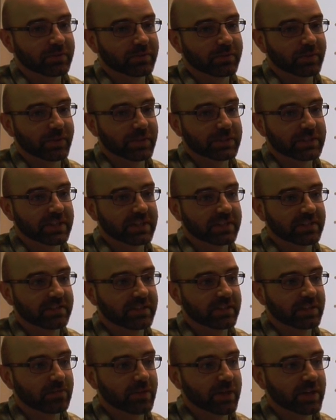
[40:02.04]
Or we're starting to
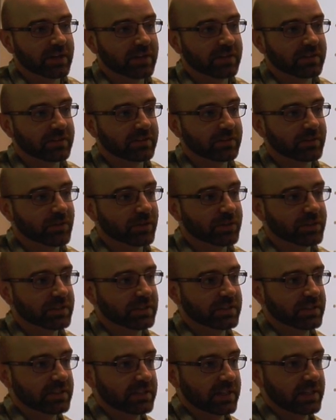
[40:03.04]
think about not
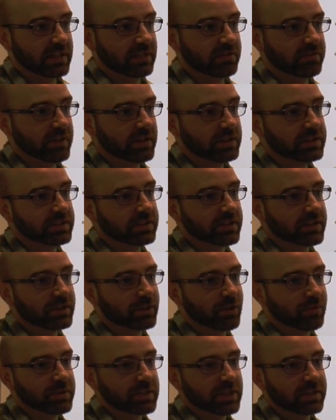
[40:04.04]
just executive function as a
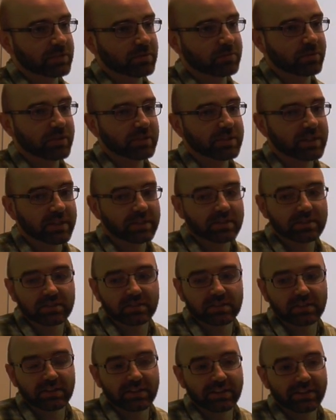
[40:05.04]
computational process,
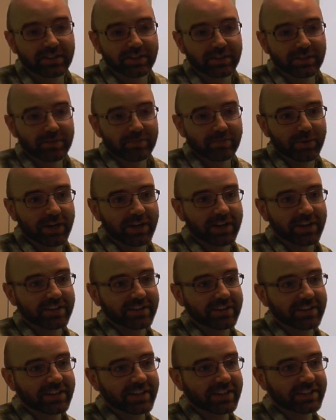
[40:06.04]
but
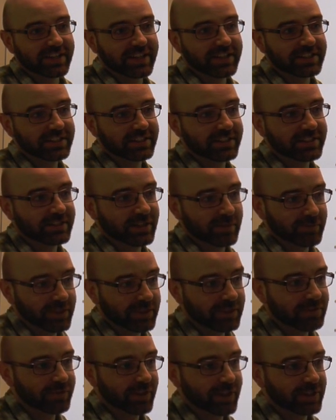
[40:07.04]
attention as something
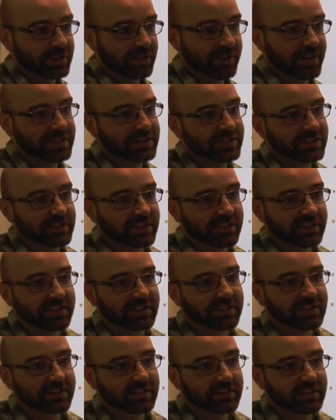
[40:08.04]
that founds our agency.
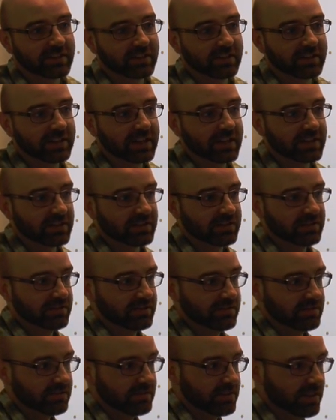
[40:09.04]
And
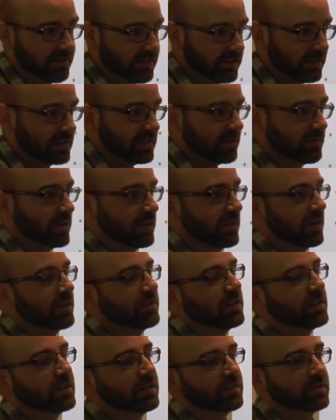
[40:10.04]
that's definitely something that I
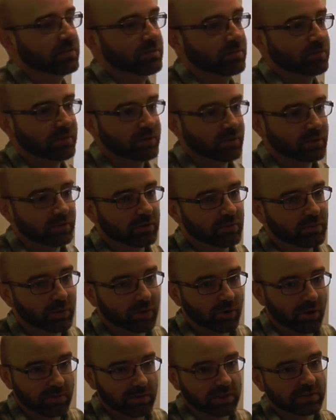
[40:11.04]
think is in sort of the more
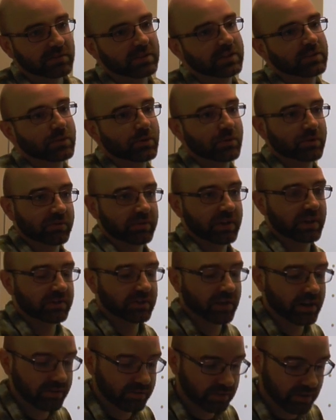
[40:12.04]
common discourses
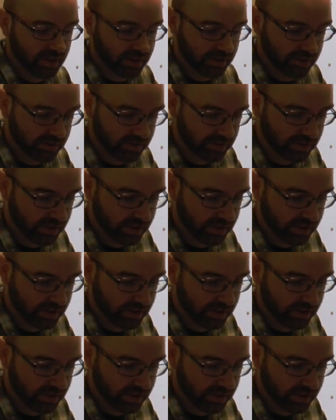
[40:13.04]
outside of science.